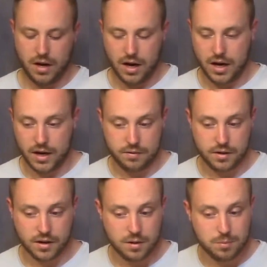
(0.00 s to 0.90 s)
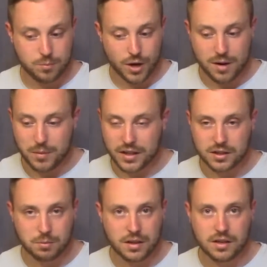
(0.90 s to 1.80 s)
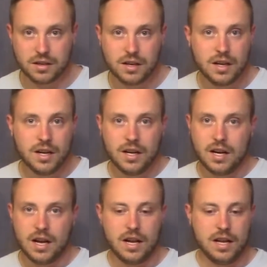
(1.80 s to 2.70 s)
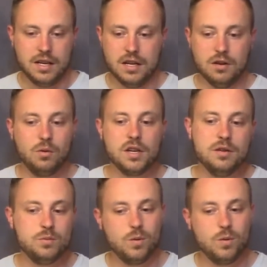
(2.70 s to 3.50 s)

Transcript: Uh, if you're gonna try to make something and you don't wanna use